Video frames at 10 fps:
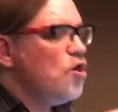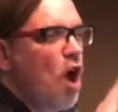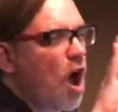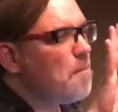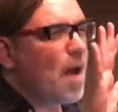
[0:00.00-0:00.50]

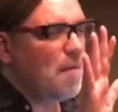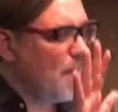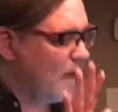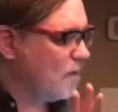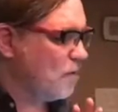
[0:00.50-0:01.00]
not by
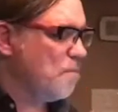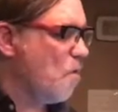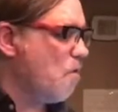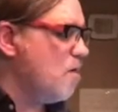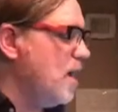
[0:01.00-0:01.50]
Magus
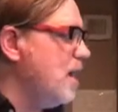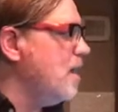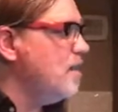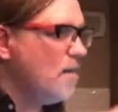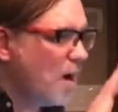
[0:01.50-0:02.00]
Amore,
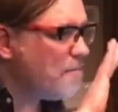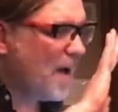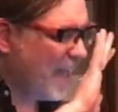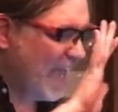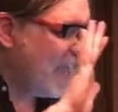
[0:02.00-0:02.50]
not
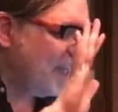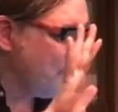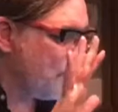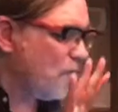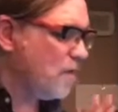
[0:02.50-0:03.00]
by
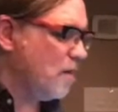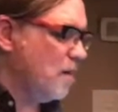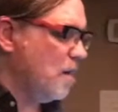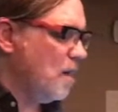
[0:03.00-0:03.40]
any person.